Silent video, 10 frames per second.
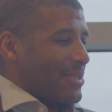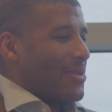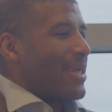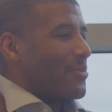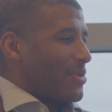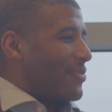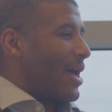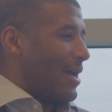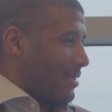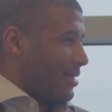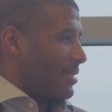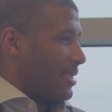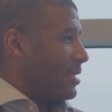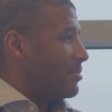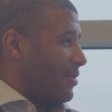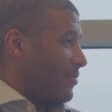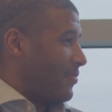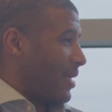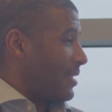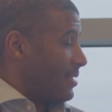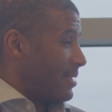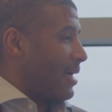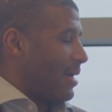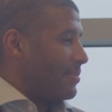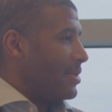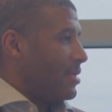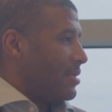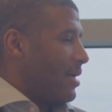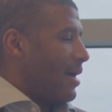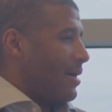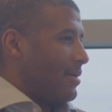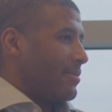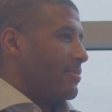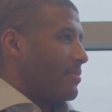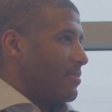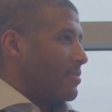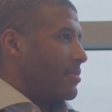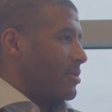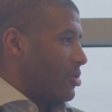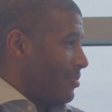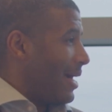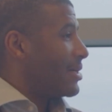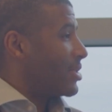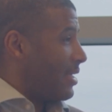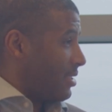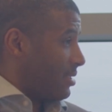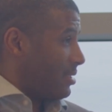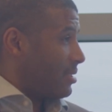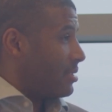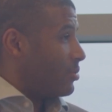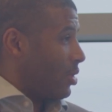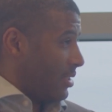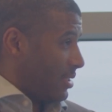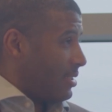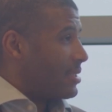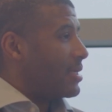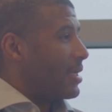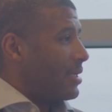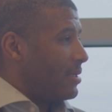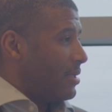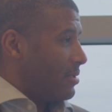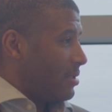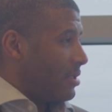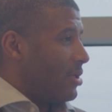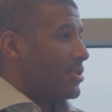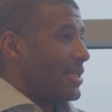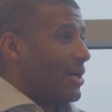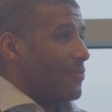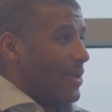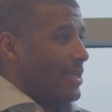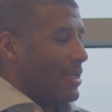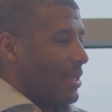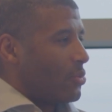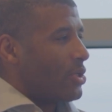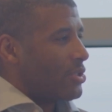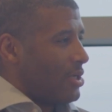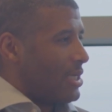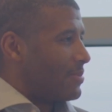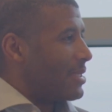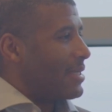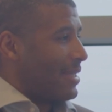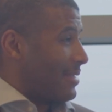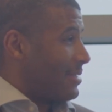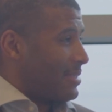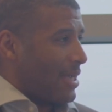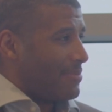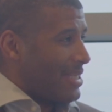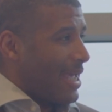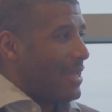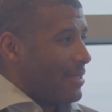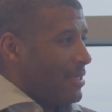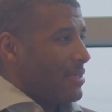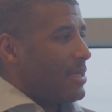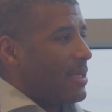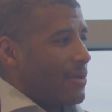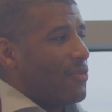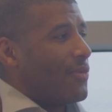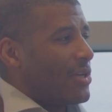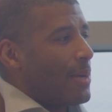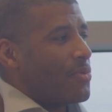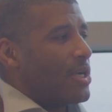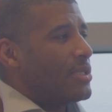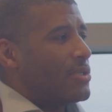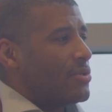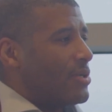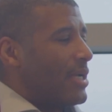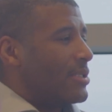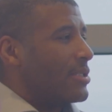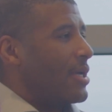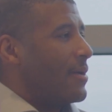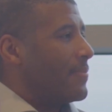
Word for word: so then we've got a team of, at this time, um, two buyer's agents, one T C, yeah. yourself, and, and was your husband at this time yet getting involved in operations, or not just yet? He